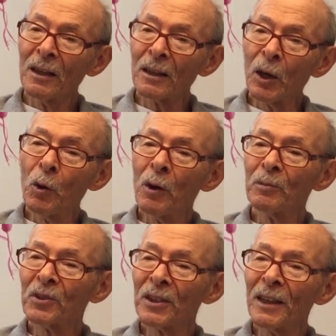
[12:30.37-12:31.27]
go
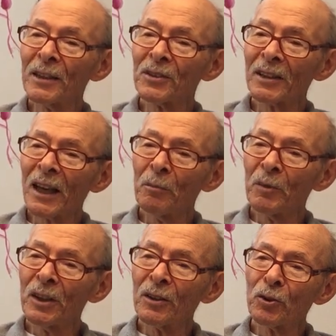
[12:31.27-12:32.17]
upstairs and get
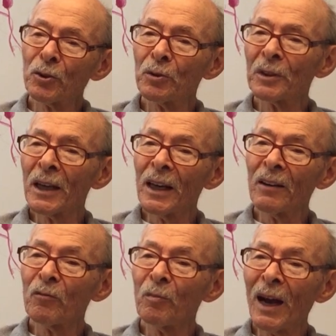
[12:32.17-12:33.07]
me a two and a
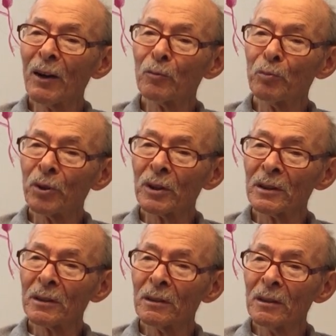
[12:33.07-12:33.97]
half pound pullet.